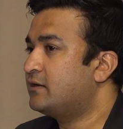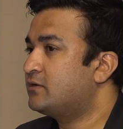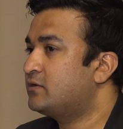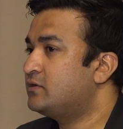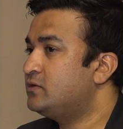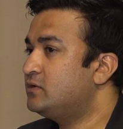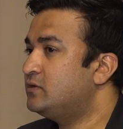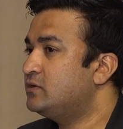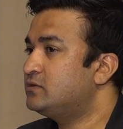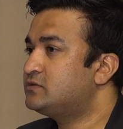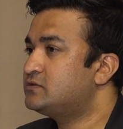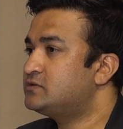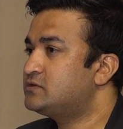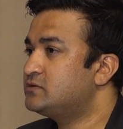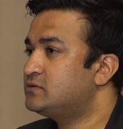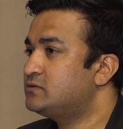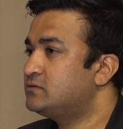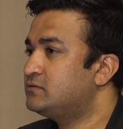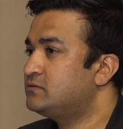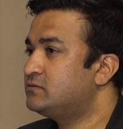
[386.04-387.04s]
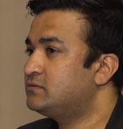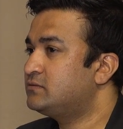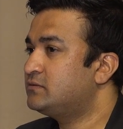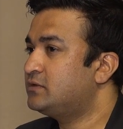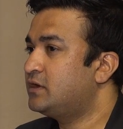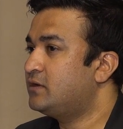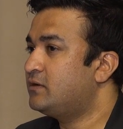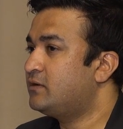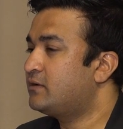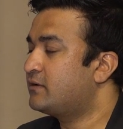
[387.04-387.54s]
Kudos to
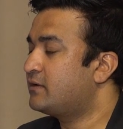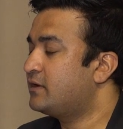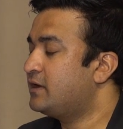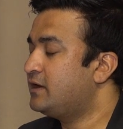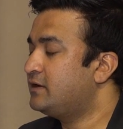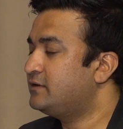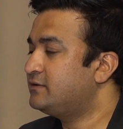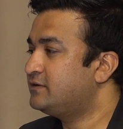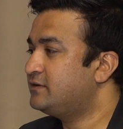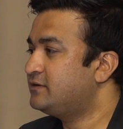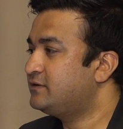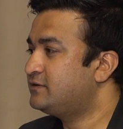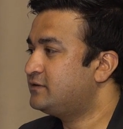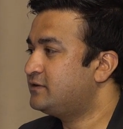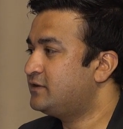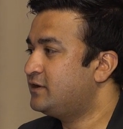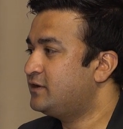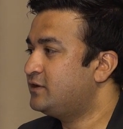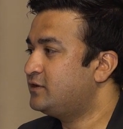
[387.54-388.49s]
organizers,